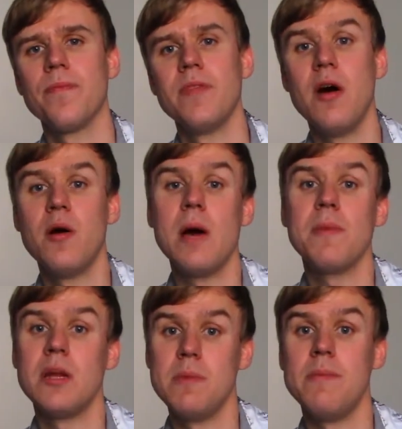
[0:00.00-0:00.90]
Now I'm
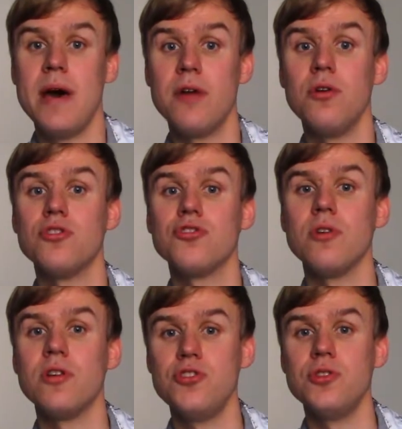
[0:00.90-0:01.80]
gonna be mad
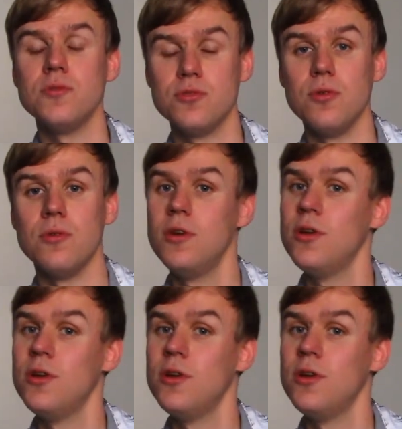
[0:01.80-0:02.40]
also at you. So